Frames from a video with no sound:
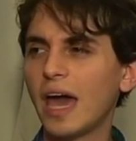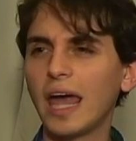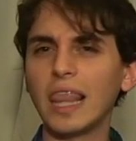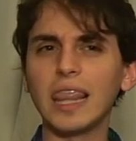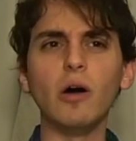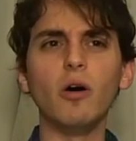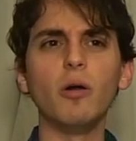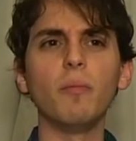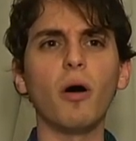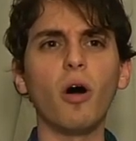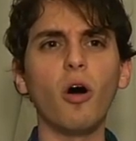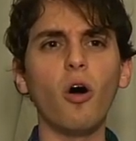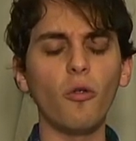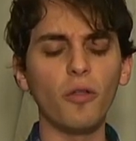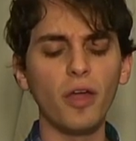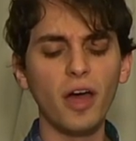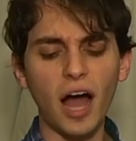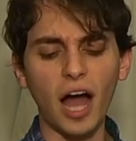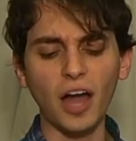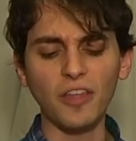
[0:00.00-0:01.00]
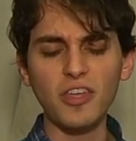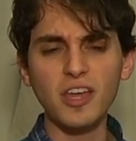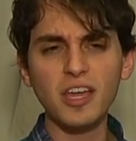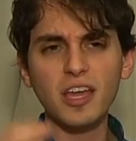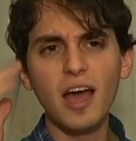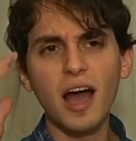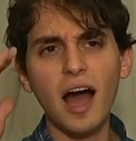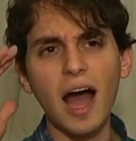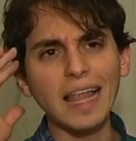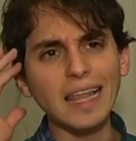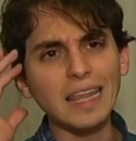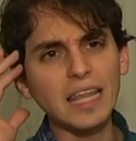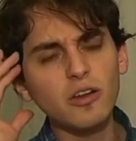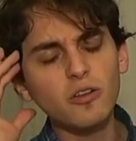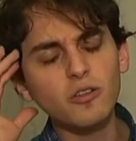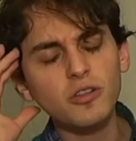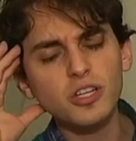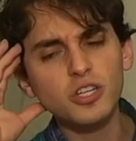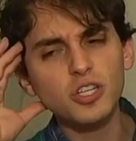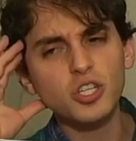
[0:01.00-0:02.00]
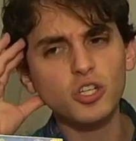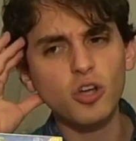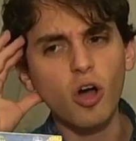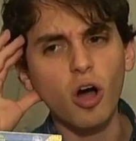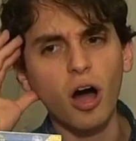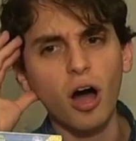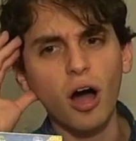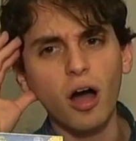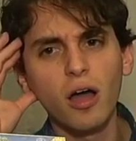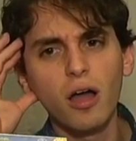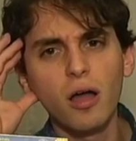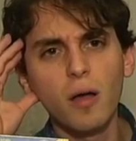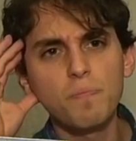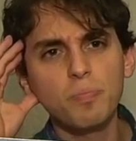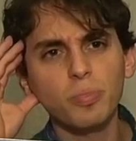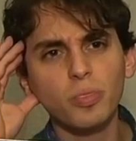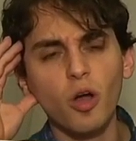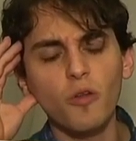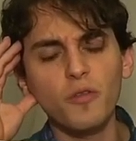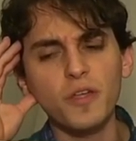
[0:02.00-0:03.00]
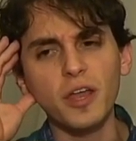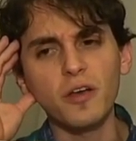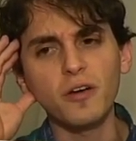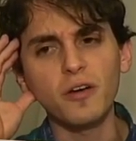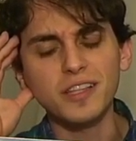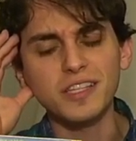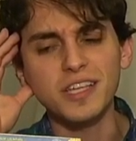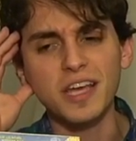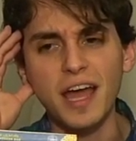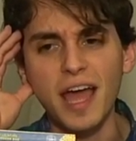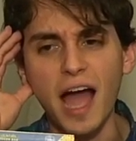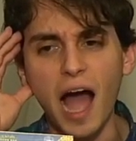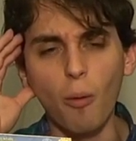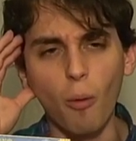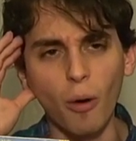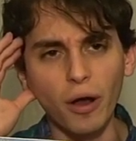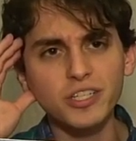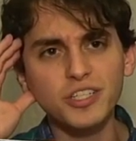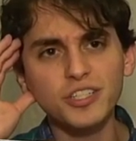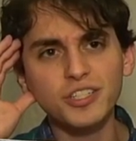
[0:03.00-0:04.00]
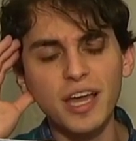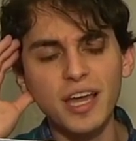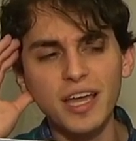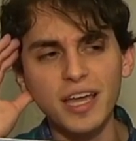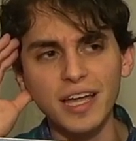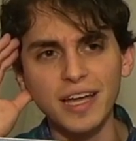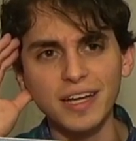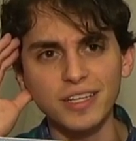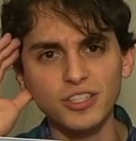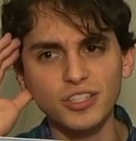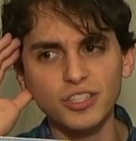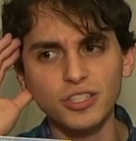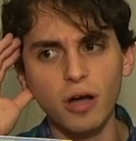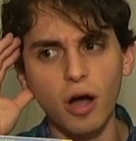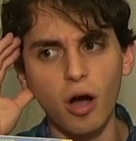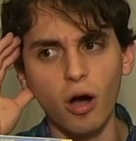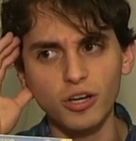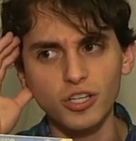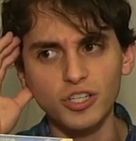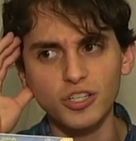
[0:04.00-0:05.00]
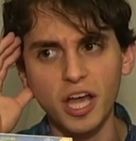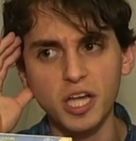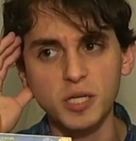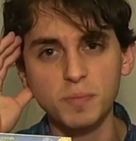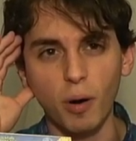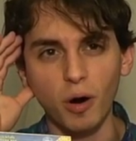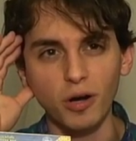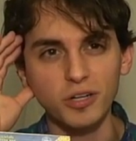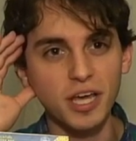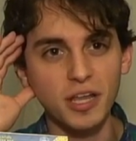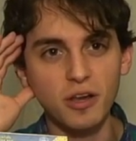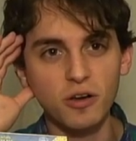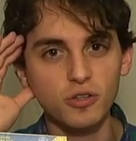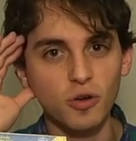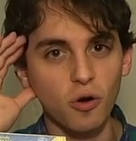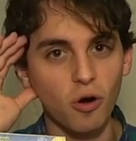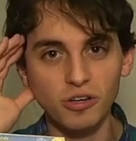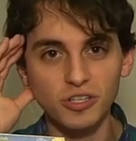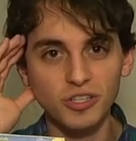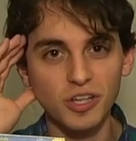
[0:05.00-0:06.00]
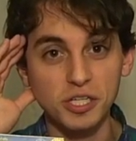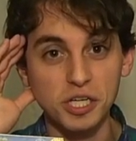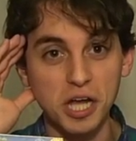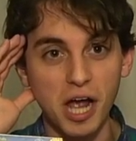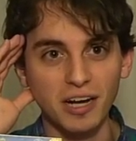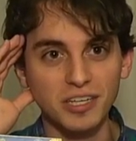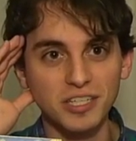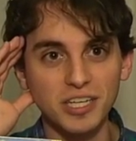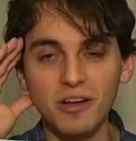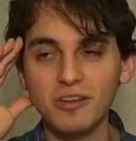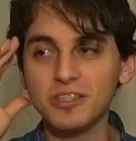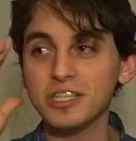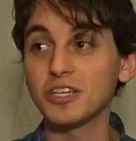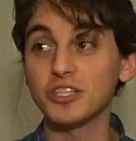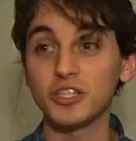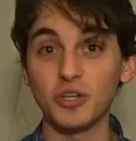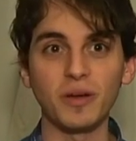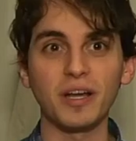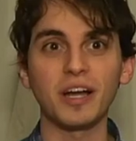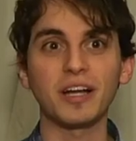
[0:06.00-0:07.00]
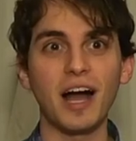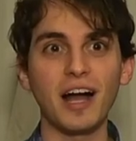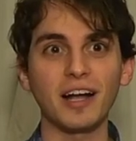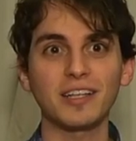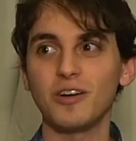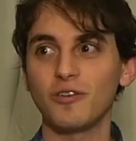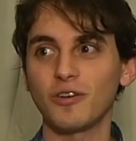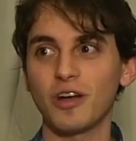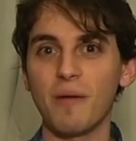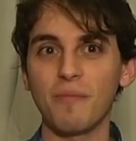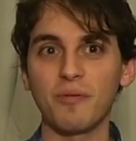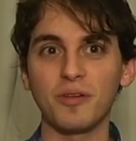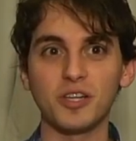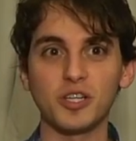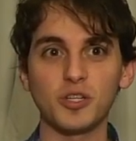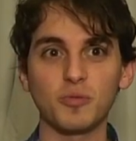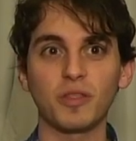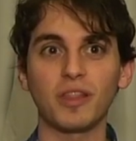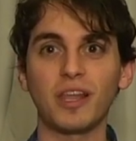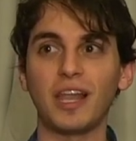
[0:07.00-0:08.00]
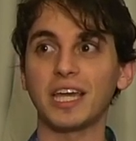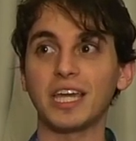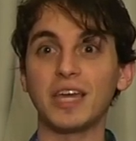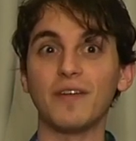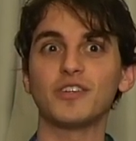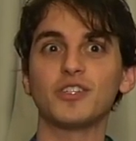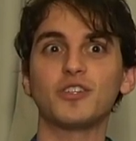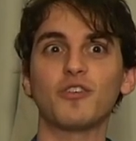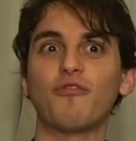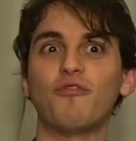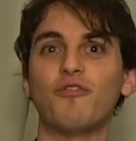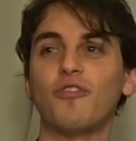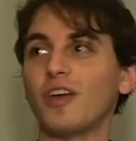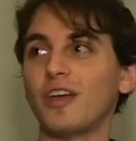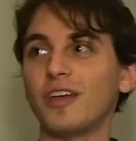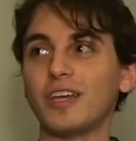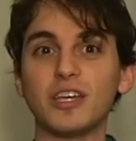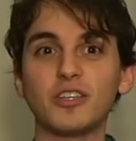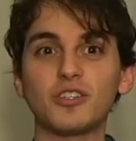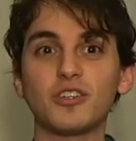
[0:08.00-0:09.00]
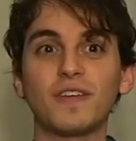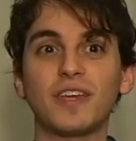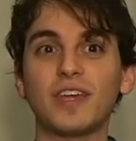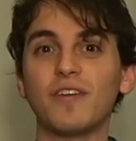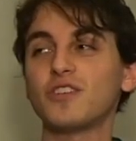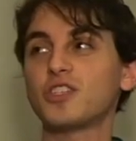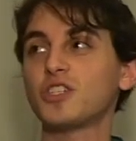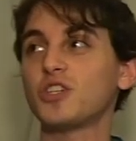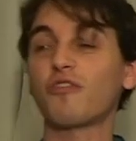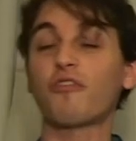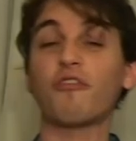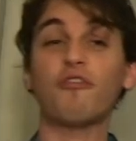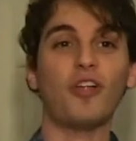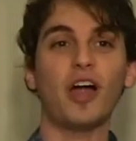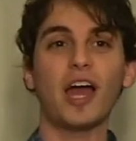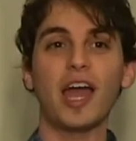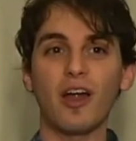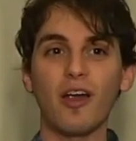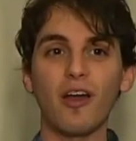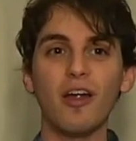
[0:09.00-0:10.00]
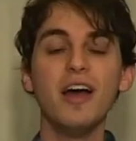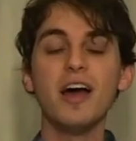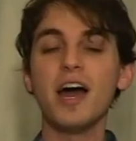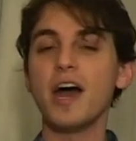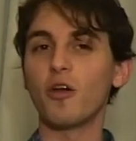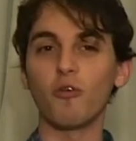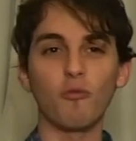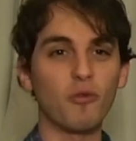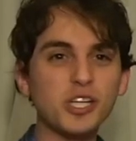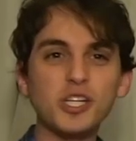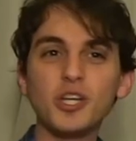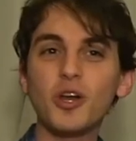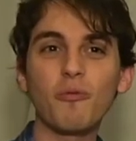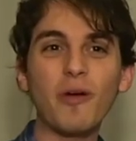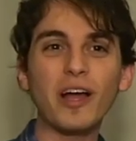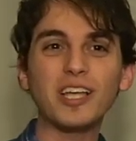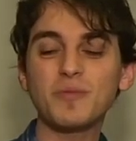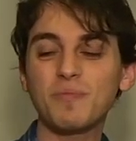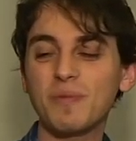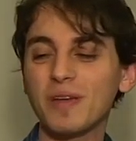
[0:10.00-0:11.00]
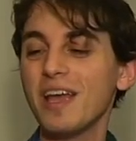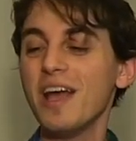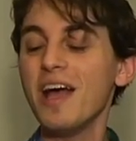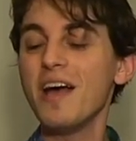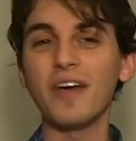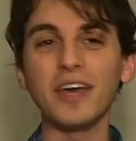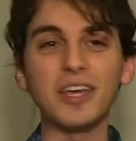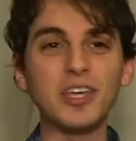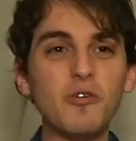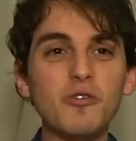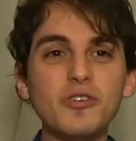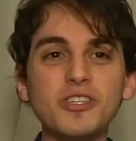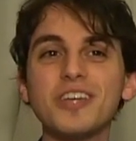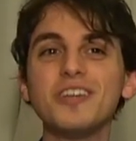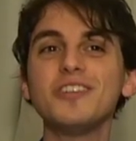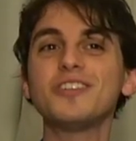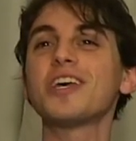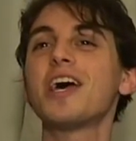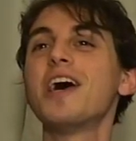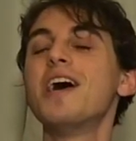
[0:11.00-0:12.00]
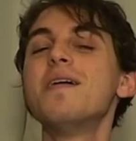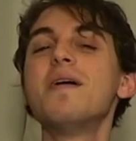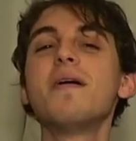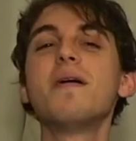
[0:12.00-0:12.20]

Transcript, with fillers: And lo and behold, I think I literally just saw on the internet today. I want to say it's r slash bartenders or r slash cocktails is doing a cocktail competition where they're like, give us your give, give us your flair, an original recipe that uses